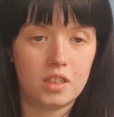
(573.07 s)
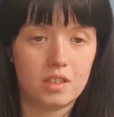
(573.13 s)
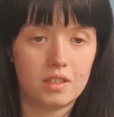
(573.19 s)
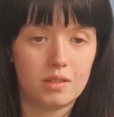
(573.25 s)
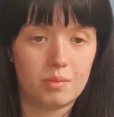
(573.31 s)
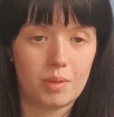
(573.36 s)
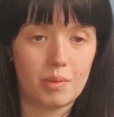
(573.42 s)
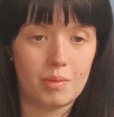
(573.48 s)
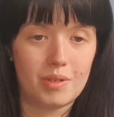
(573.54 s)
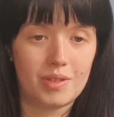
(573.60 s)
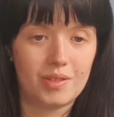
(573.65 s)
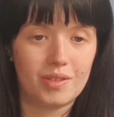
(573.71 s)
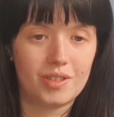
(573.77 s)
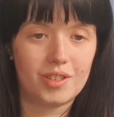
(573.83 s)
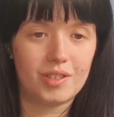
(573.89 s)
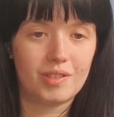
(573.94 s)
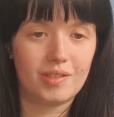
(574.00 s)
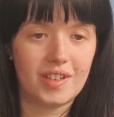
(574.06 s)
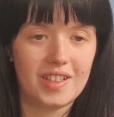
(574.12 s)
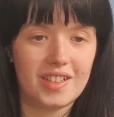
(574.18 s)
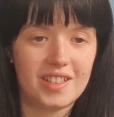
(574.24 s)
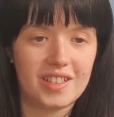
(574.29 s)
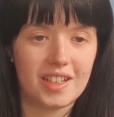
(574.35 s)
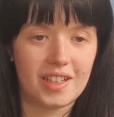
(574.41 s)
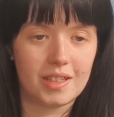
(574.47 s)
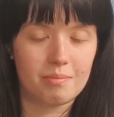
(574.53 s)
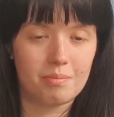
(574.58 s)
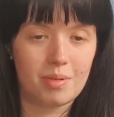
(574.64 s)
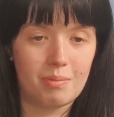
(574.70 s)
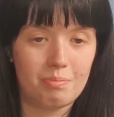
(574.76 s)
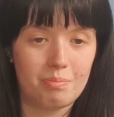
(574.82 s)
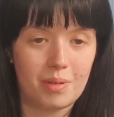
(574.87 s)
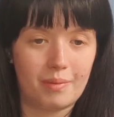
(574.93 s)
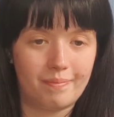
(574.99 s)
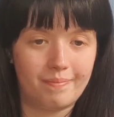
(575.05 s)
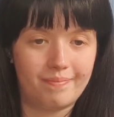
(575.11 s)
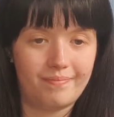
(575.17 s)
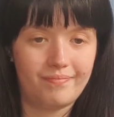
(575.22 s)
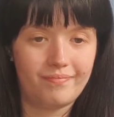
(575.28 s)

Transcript: That's why we don't do incest, people.